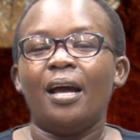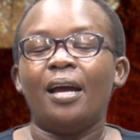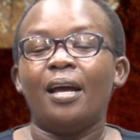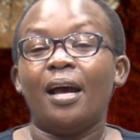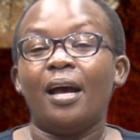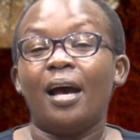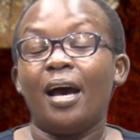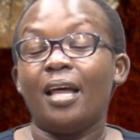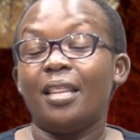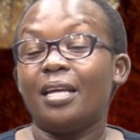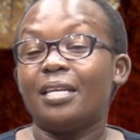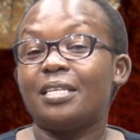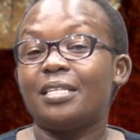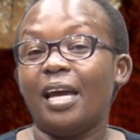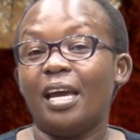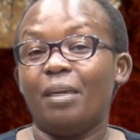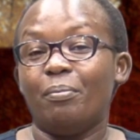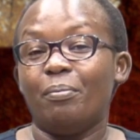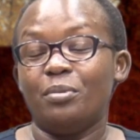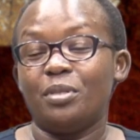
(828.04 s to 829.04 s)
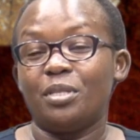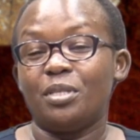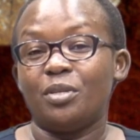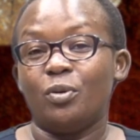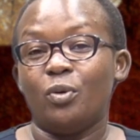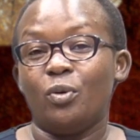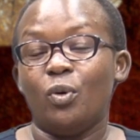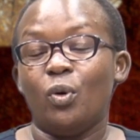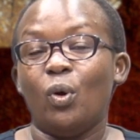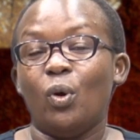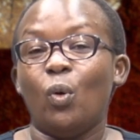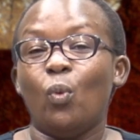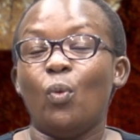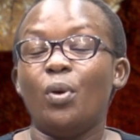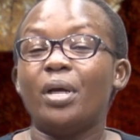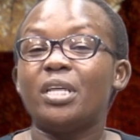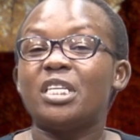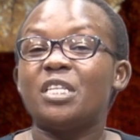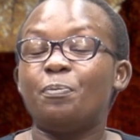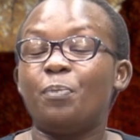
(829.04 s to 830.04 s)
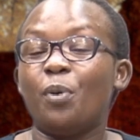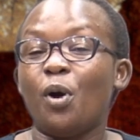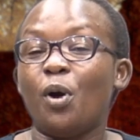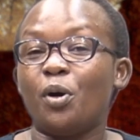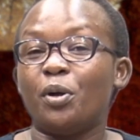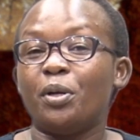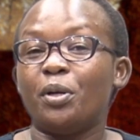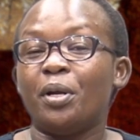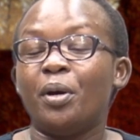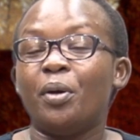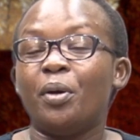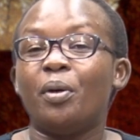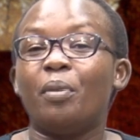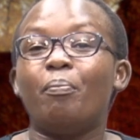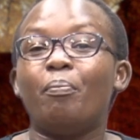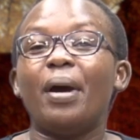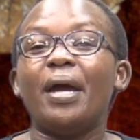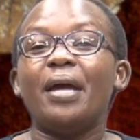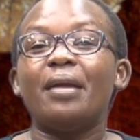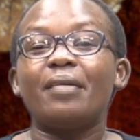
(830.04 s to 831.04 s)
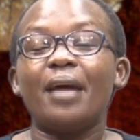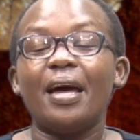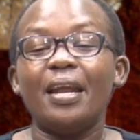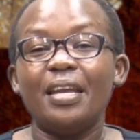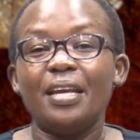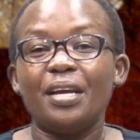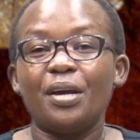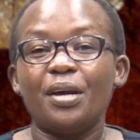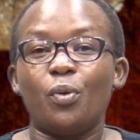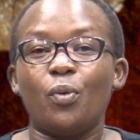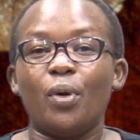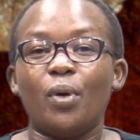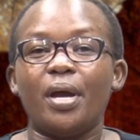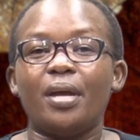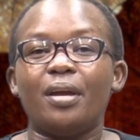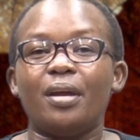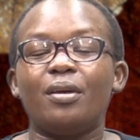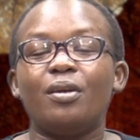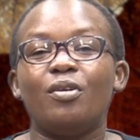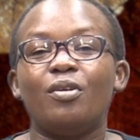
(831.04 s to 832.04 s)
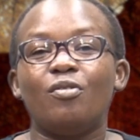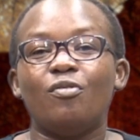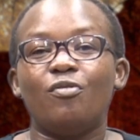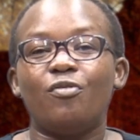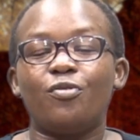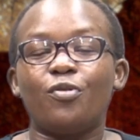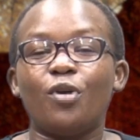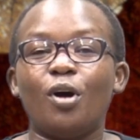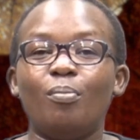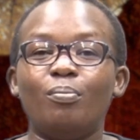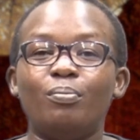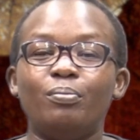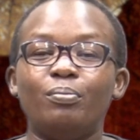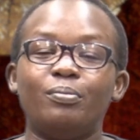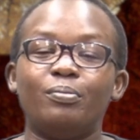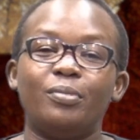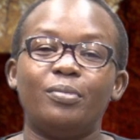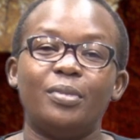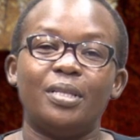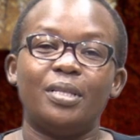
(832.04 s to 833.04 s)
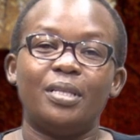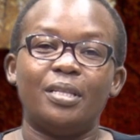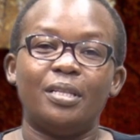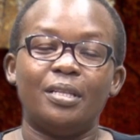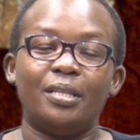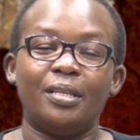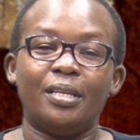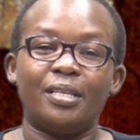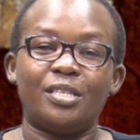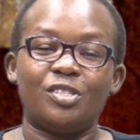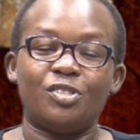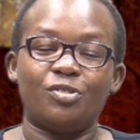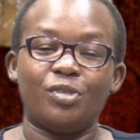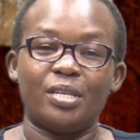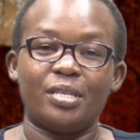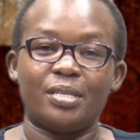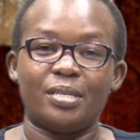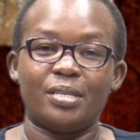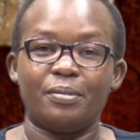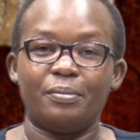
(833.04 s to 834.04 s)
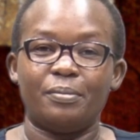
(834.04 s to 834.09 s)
Other times, we respond by running away from the stressor.